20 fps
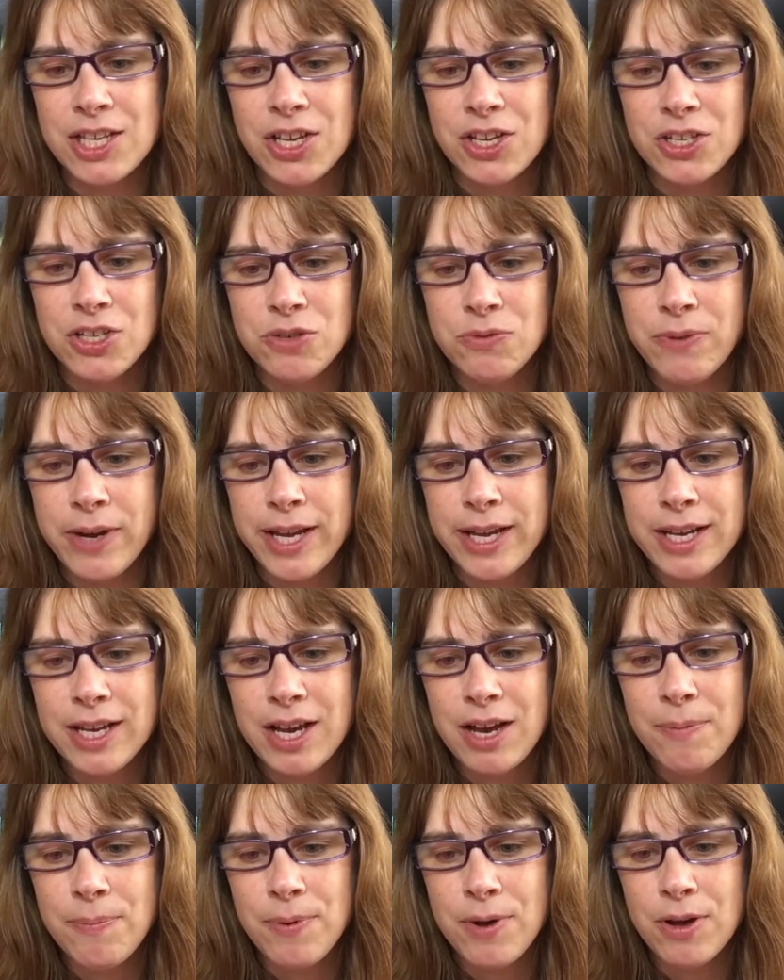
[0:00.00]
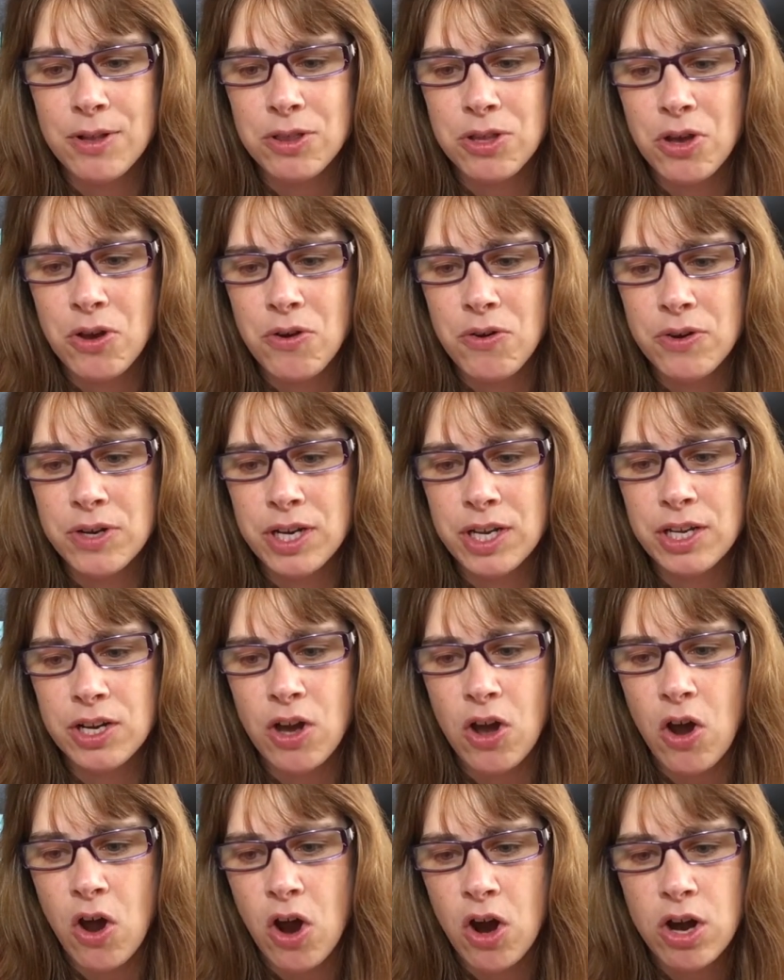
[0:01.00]
You wake up alone in a
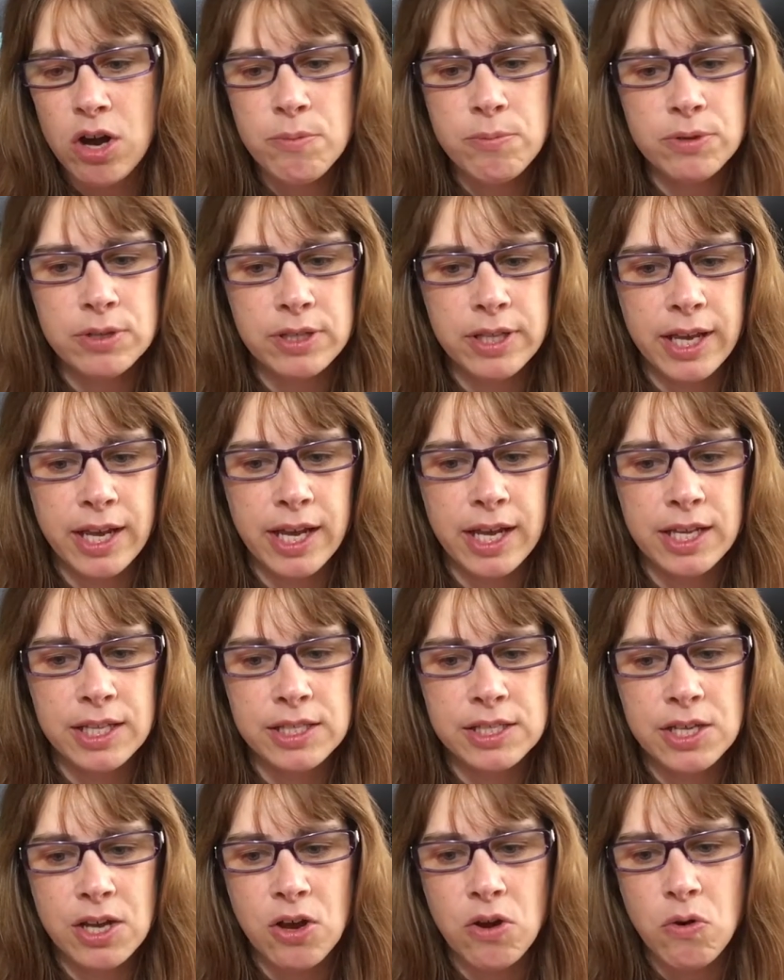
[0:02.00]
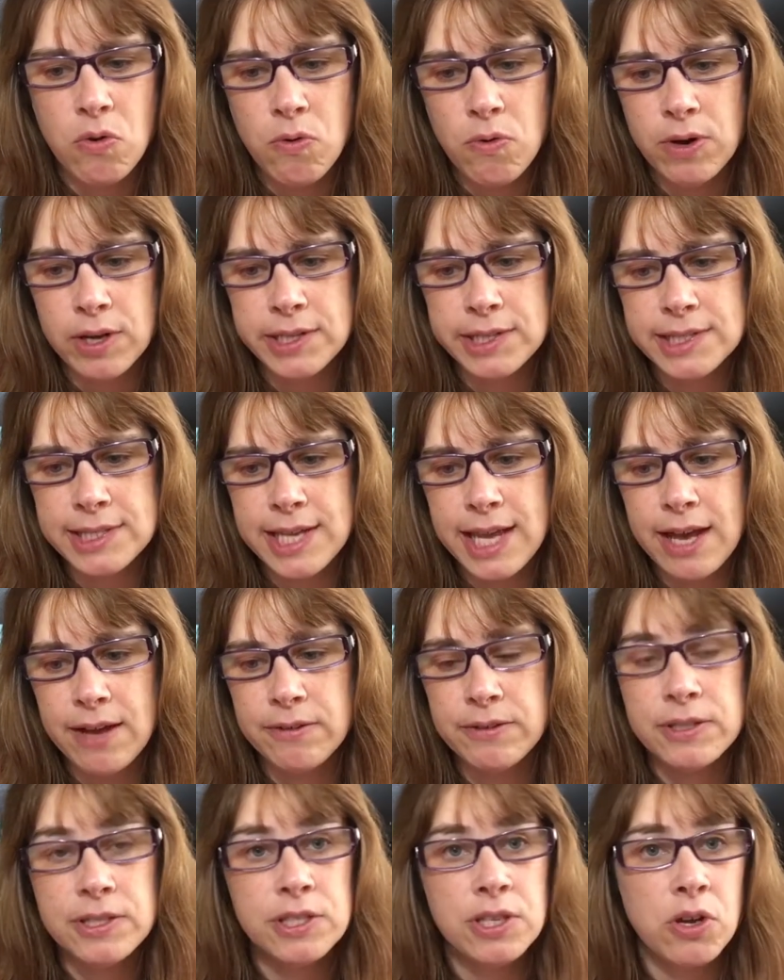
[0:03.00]
horrible land. A horn
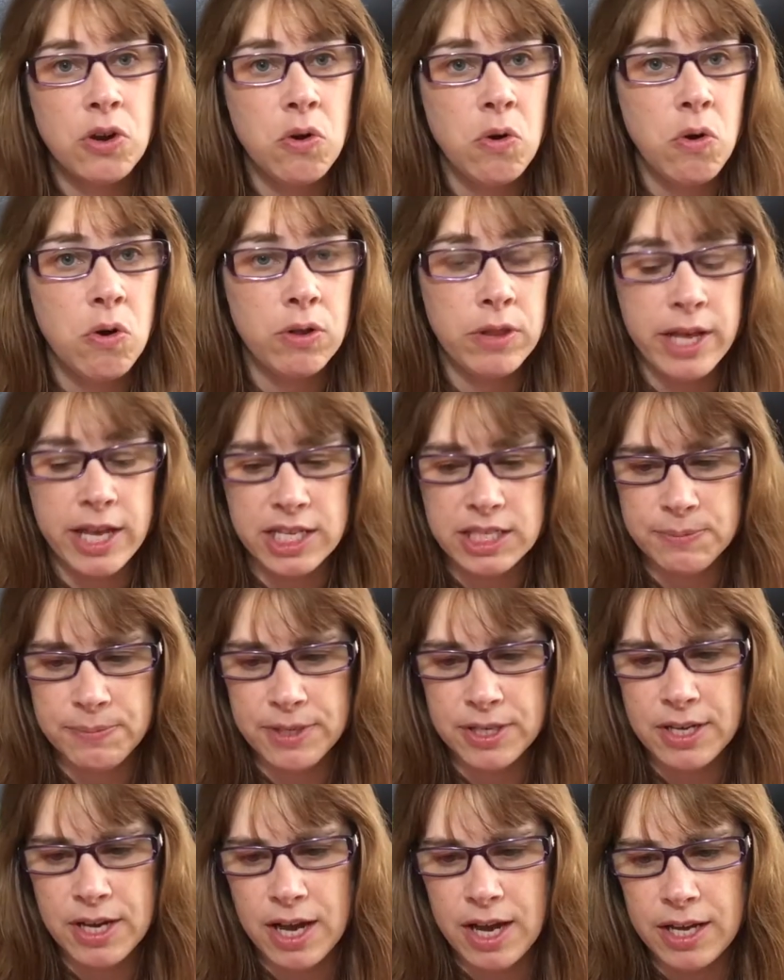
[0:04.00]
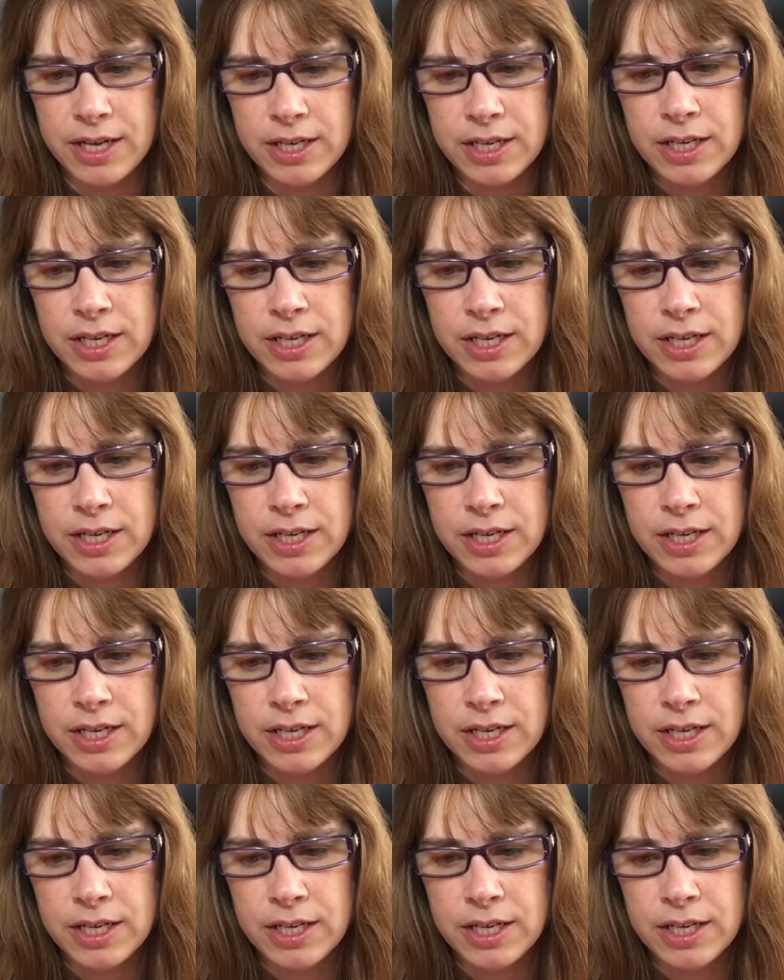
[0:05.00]
sounds. The call has begun.